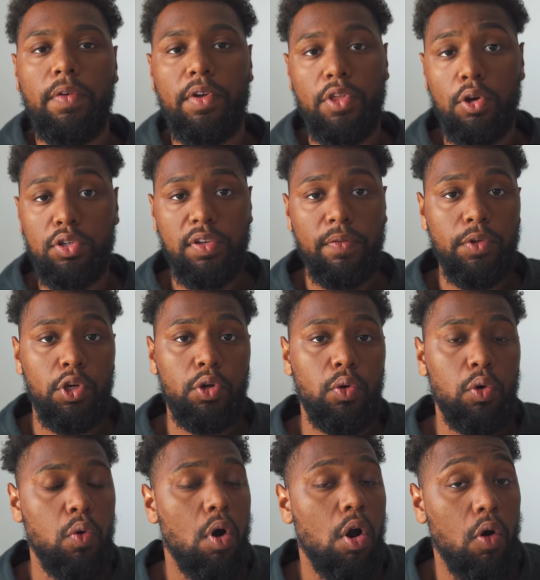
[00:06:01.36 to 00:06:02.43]
For those of you
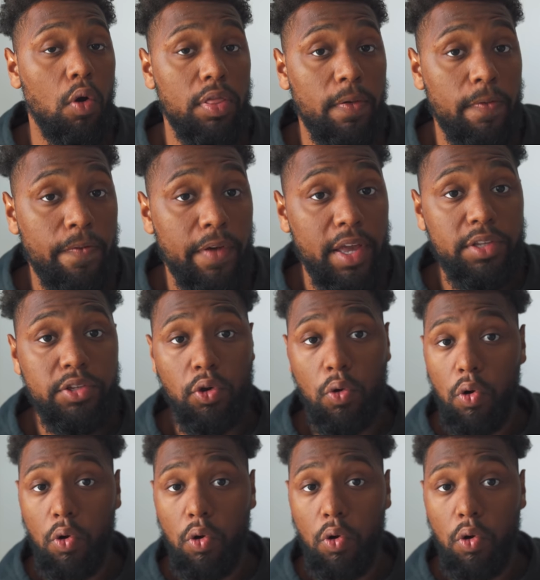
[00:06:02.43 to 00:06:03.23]
who are on the fence,